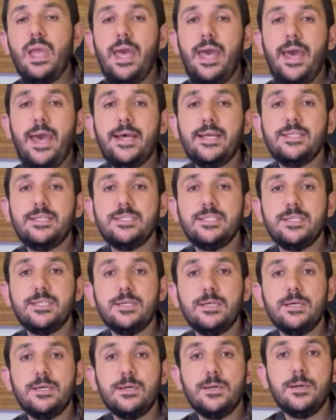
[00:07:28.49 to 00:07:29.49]
and
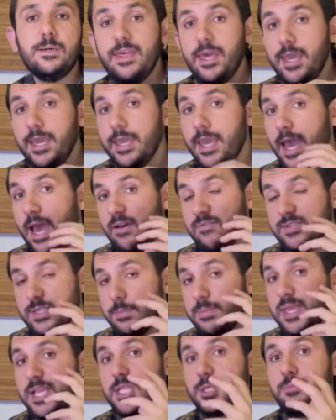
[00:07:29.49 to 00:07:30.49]
they have
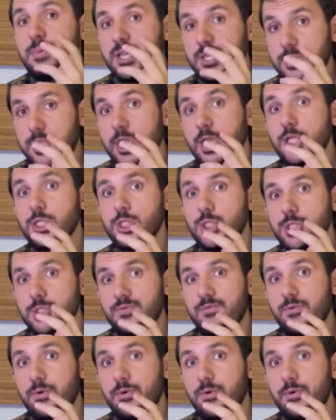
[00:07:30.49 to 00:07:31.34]
some expectations